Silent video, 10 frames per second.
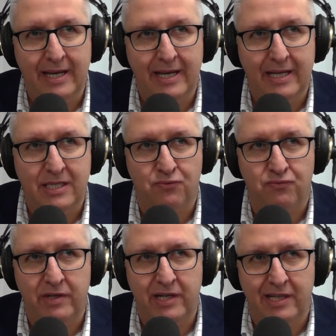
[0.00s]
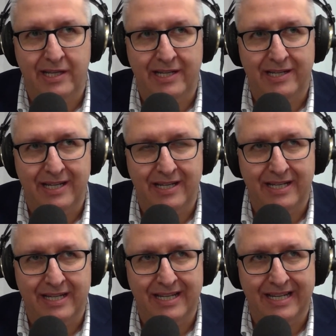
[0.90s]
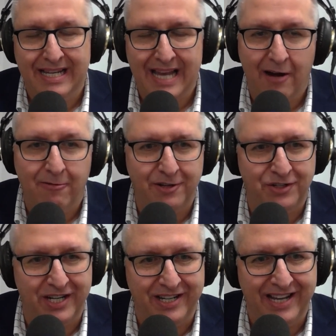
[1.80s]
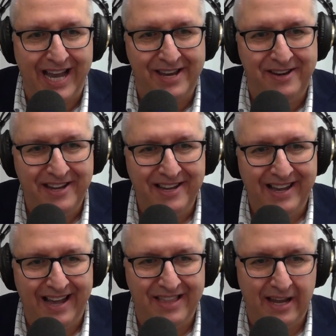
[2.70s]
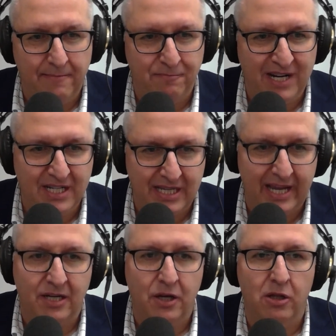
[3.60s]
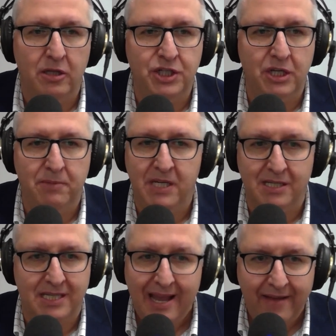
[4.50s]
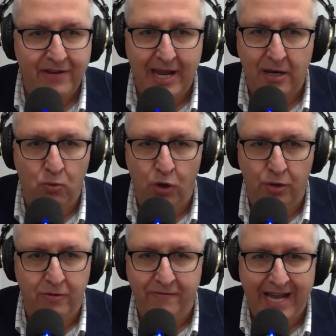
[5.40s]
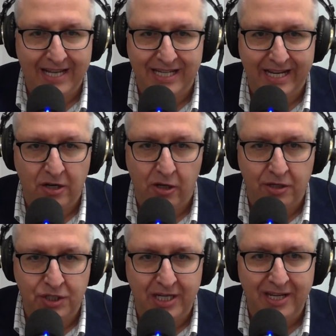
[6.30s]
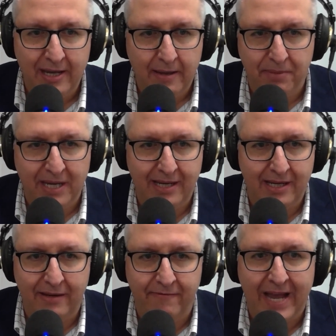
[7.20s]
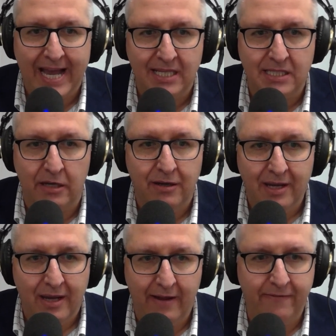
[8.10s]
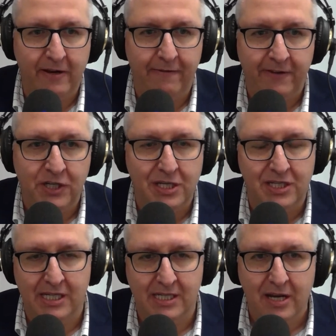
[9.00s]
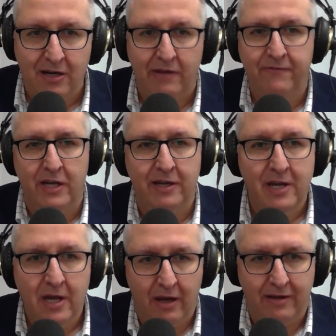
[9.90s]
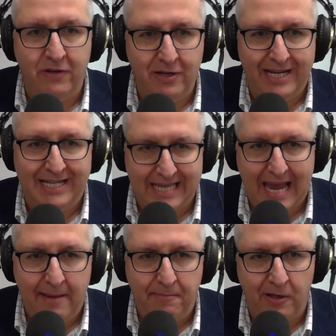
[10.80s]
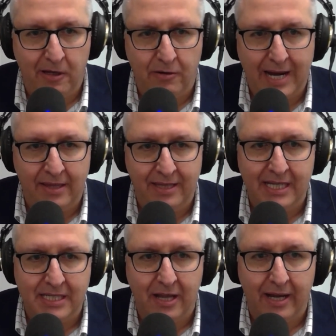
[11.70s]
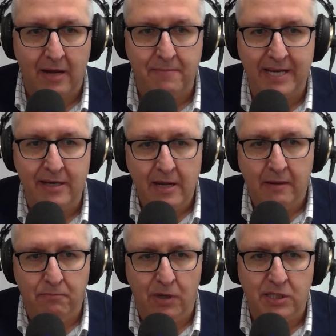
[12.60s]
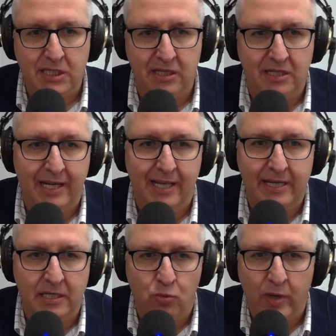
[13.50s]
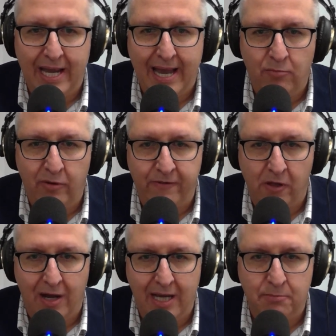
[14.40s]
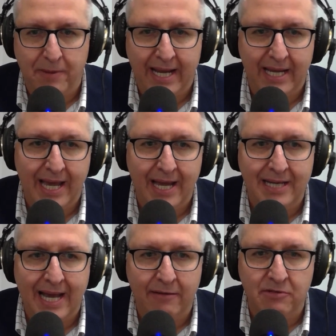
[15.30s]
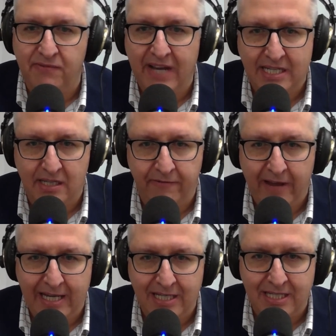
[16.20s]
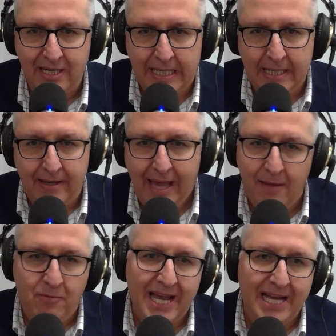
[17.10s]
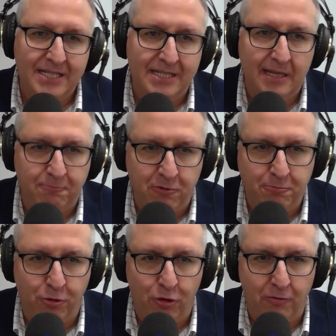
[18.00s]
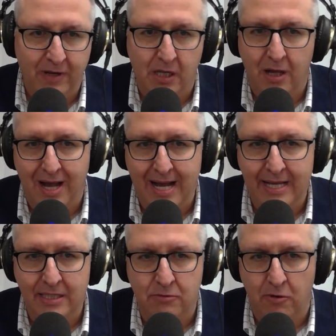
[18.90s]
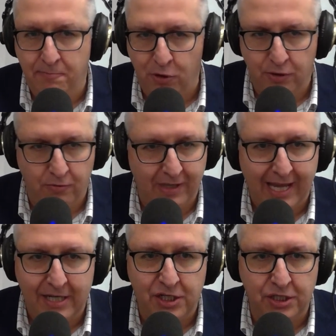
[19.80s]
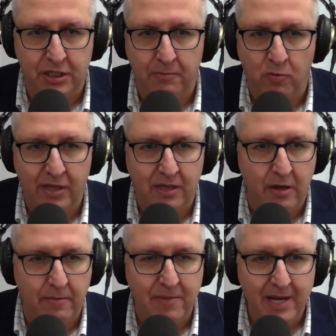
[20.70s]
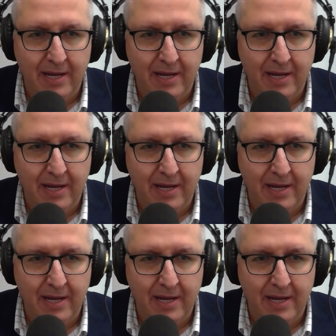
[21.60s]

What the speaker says: it's really encouraging, and they embrace technology because they haven't had a world without technology being advanced. So even efficiencies, and I'll give you an example around this. Like, I mean, most of the dealings we had with clients back in our day was face to face, and we had deep rapport with clients. We built the relationship with them.